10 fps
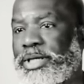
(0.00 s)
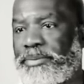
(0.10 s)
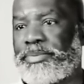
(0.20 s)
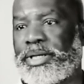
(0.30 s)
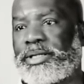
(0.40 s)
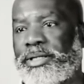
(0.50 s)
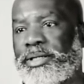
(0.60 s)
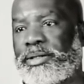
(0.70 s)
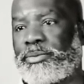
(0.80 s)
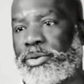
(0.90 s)
have been
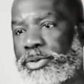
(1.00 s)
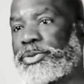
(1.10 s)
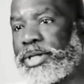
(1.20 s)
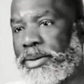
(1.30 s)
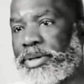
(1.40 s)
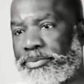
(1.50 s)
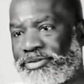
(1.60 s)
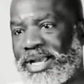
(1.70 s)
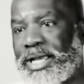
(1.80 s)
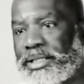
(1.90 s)

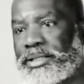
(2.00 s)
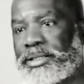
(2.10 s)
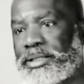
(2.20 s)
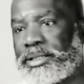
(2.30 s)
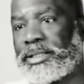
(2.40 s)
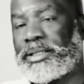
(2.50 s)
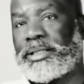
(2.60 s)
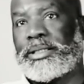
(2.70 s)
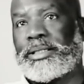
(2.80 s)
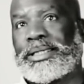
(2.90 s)
provided.
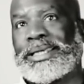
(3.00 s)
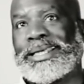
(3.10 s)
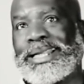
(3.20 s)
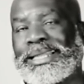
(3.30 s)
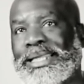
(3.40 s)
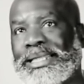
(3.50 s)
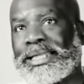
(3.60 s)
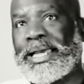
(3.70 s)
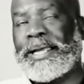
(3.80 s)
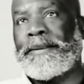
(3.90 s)
And I think
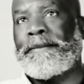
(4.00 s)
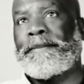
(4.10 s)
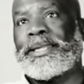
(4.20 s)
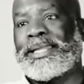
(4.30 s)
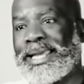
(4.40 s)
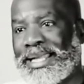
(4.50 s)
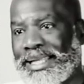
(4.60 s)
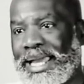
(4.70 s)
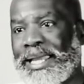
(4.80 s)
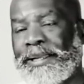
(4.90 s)
that in that
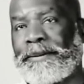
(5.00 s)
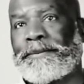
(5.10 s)
light,